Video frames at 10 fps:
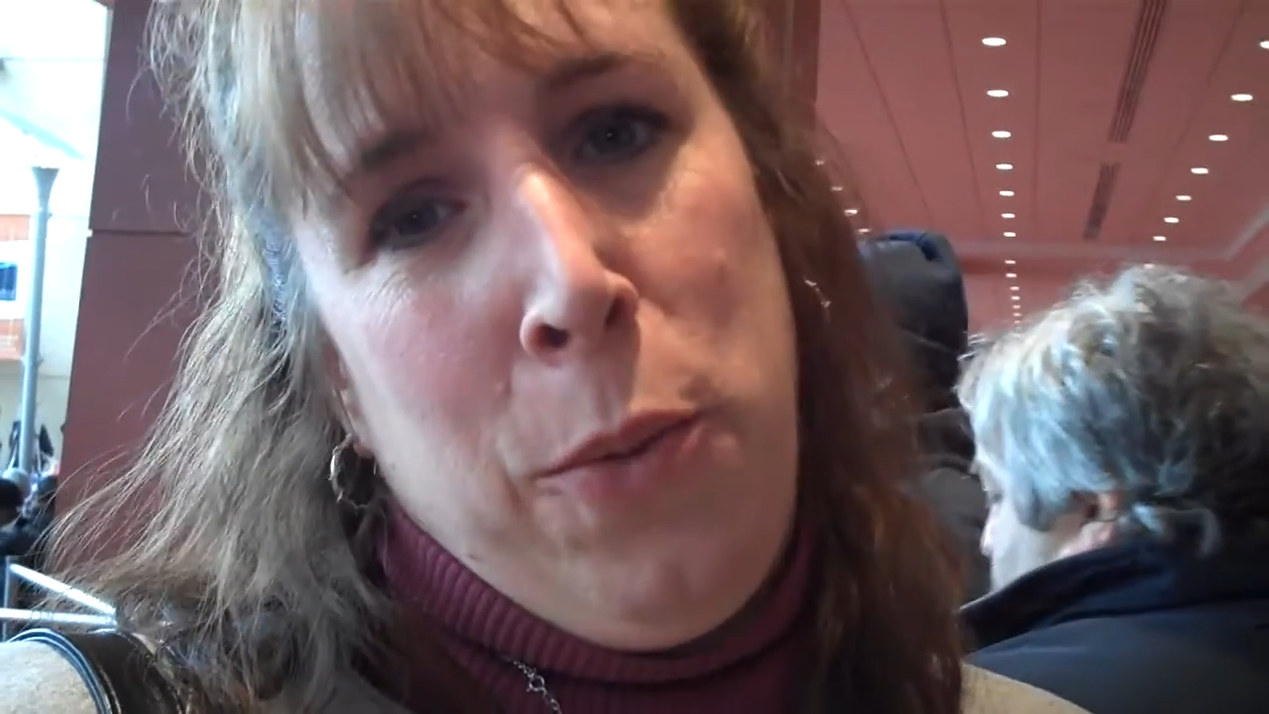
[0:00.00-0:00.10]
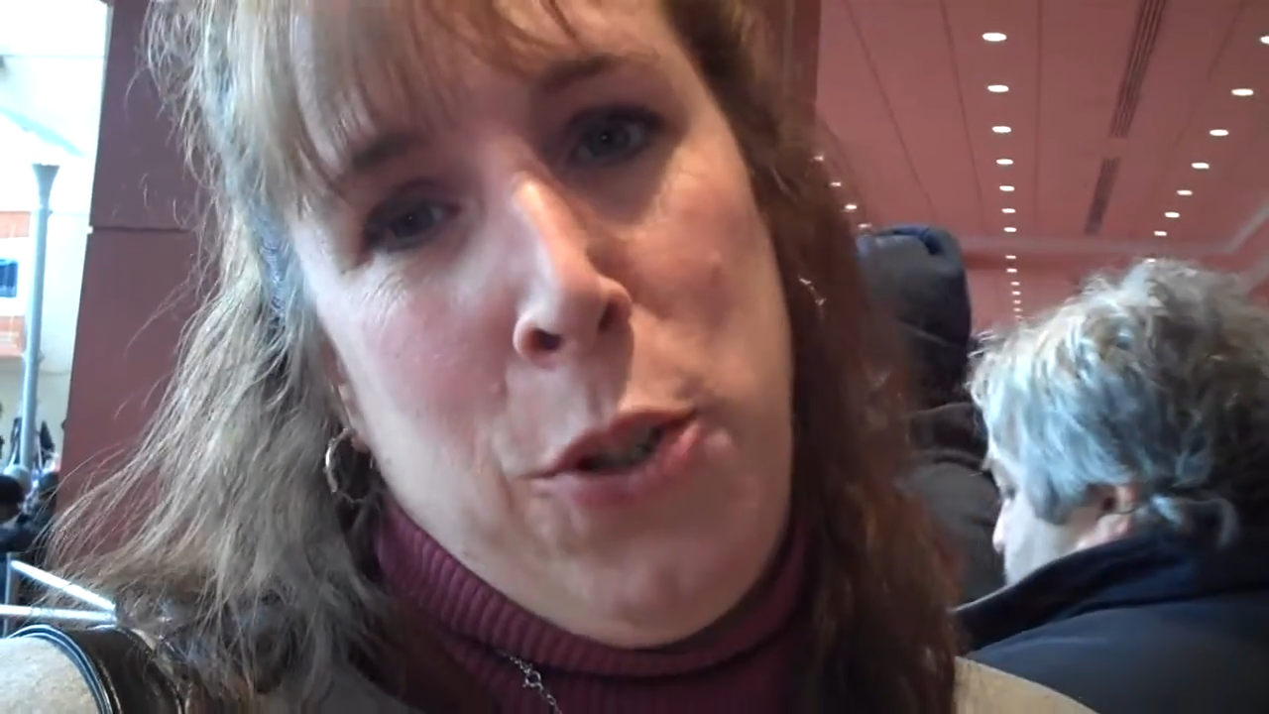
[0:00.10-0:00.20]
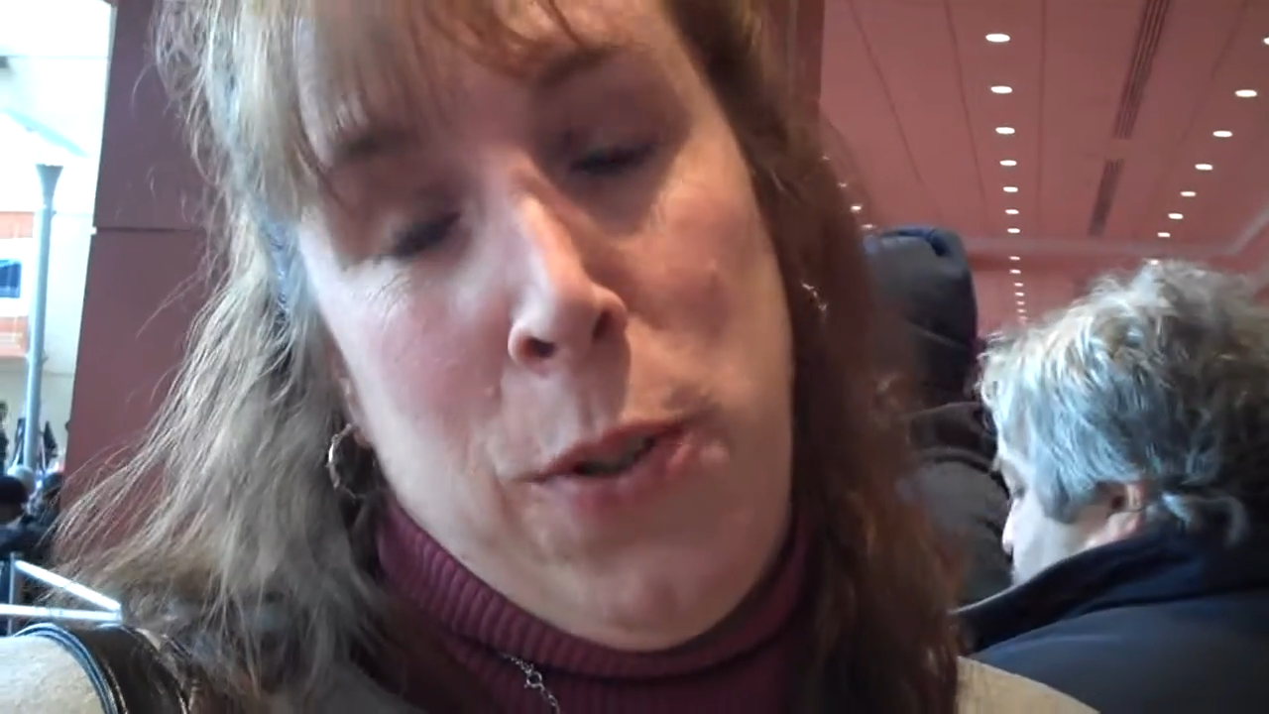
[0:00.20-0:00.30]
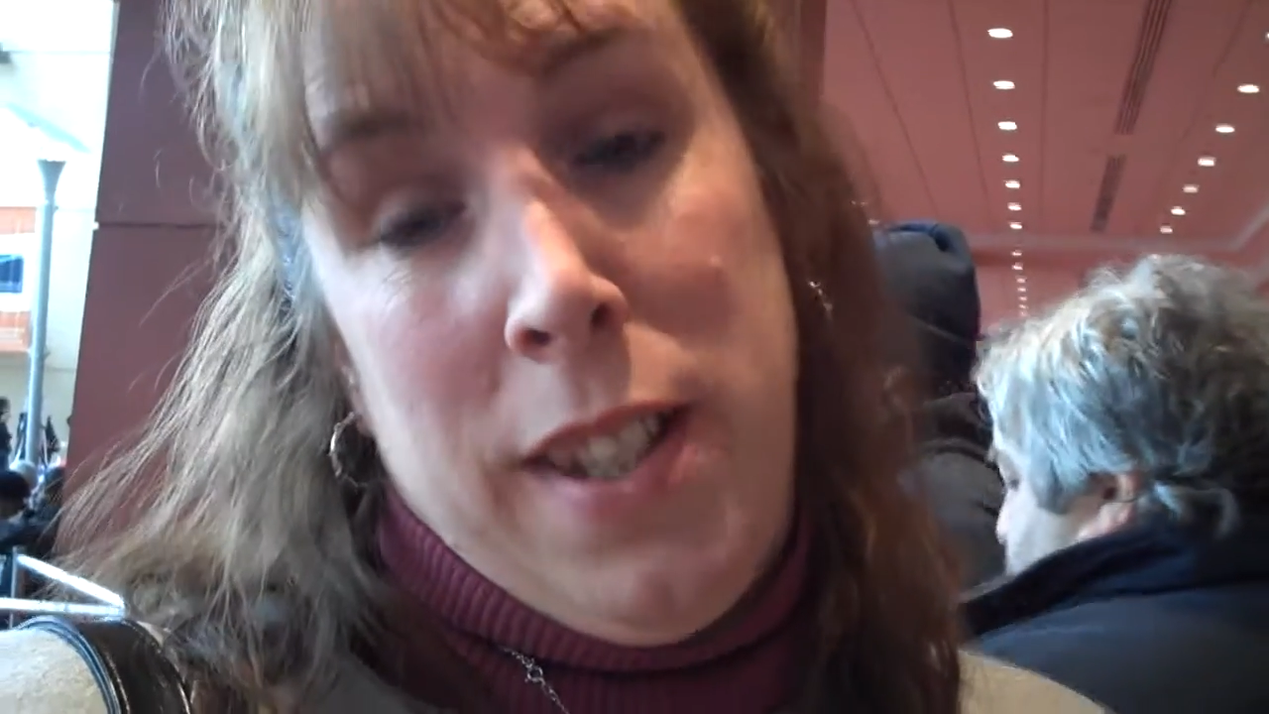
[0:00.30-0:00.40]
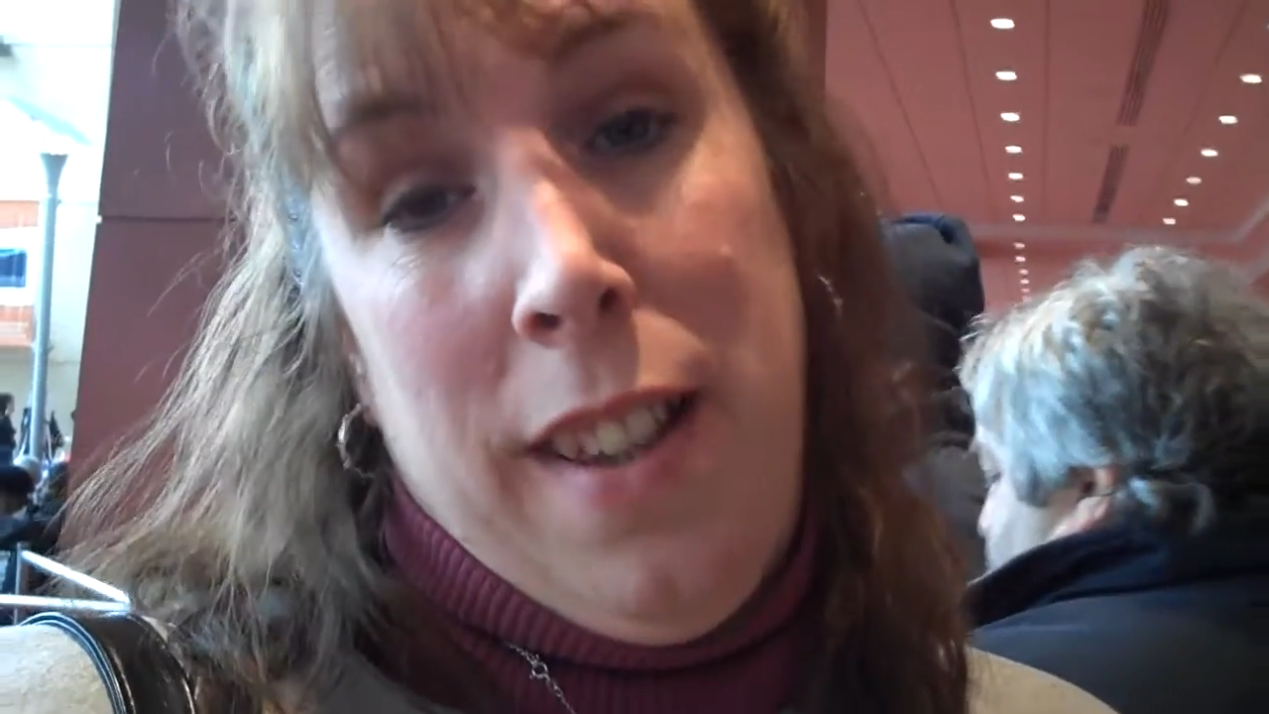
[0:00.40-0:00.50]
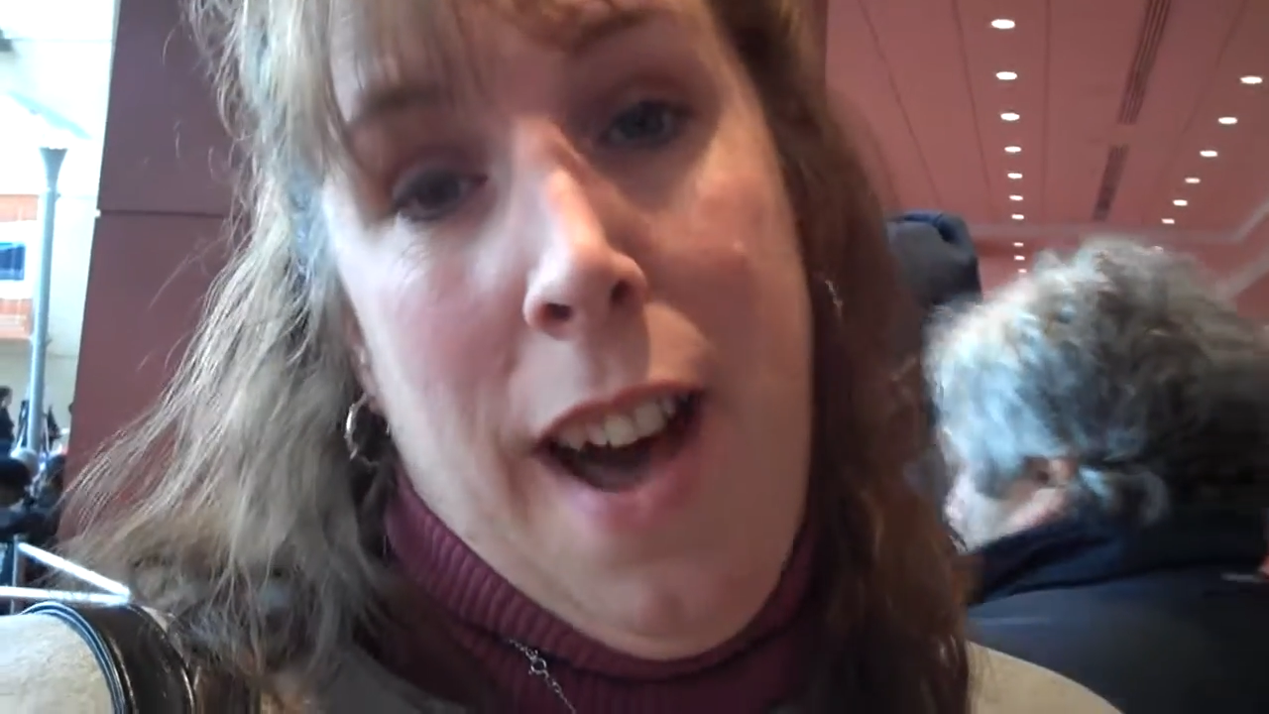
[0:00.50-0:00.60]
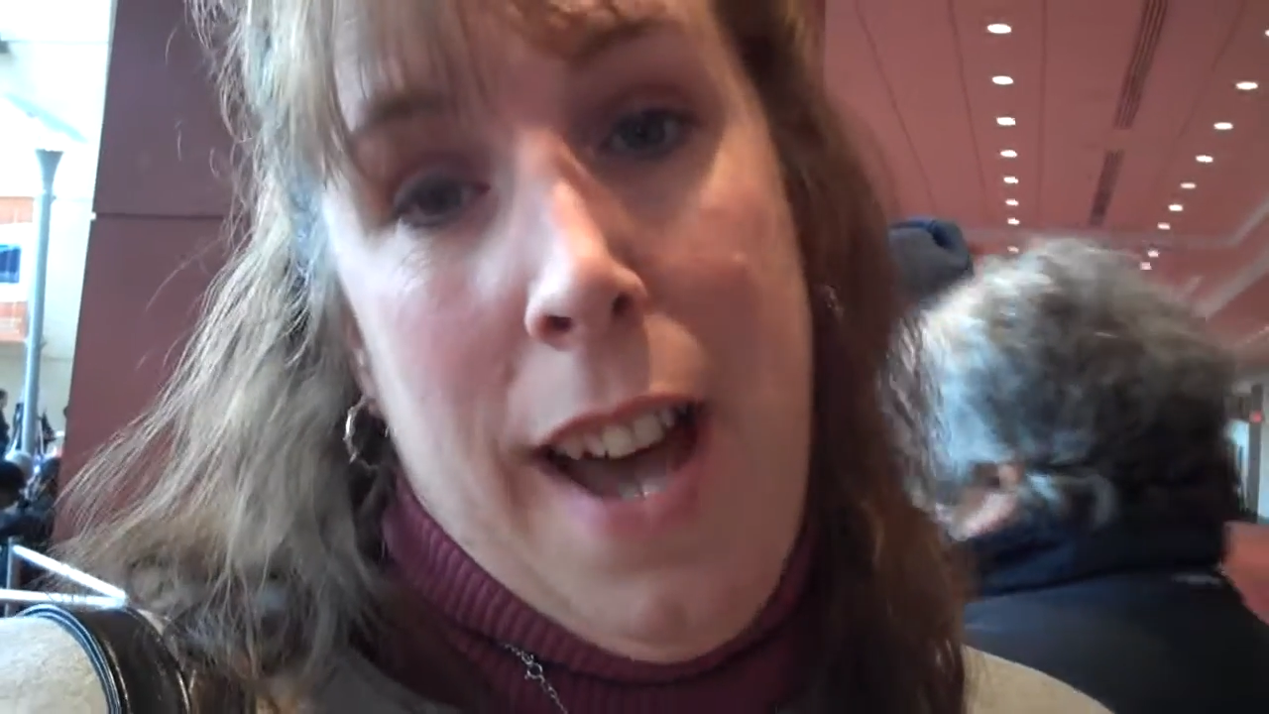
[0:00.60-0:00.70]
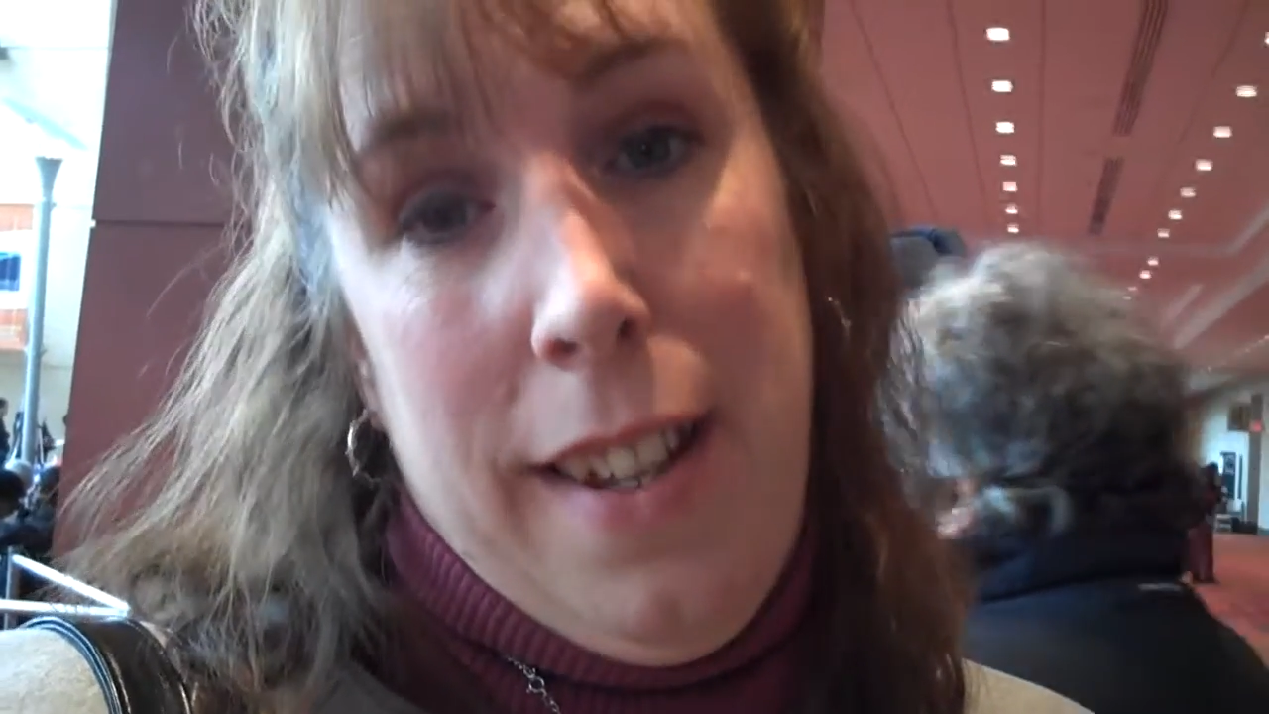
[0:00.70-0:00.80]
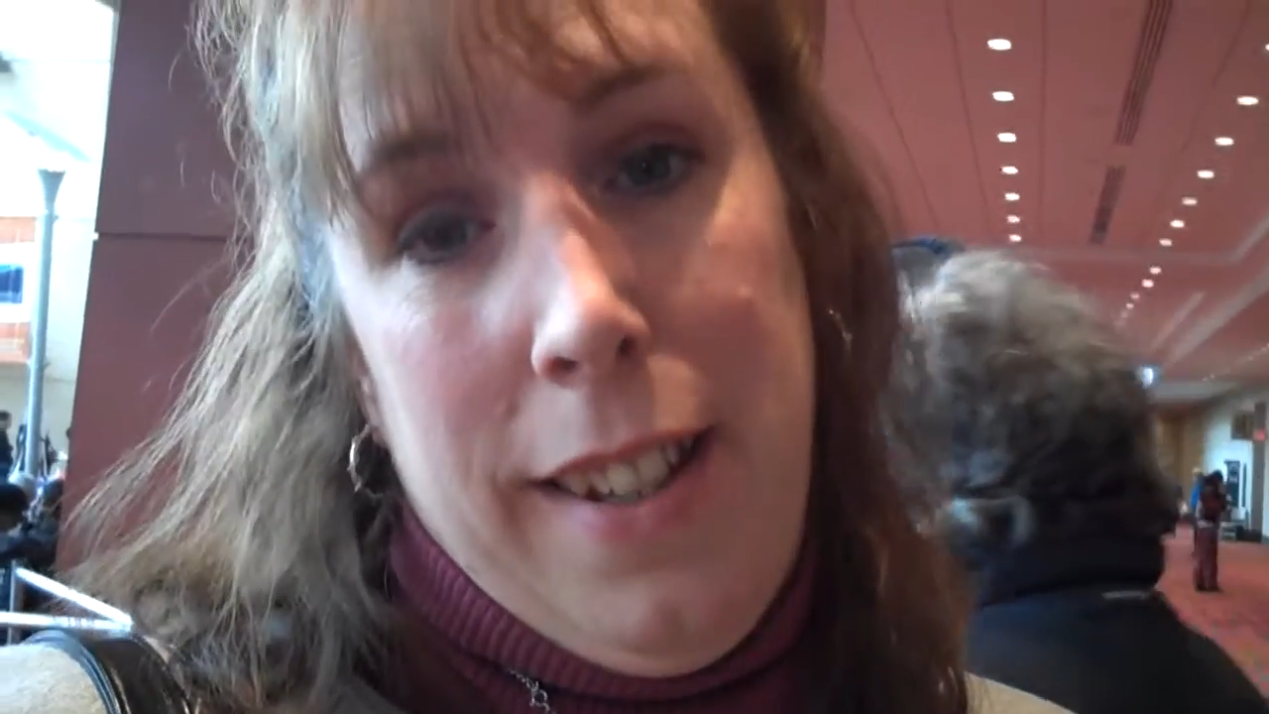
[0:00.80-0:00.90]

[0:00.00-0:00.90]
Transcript: which was a lot.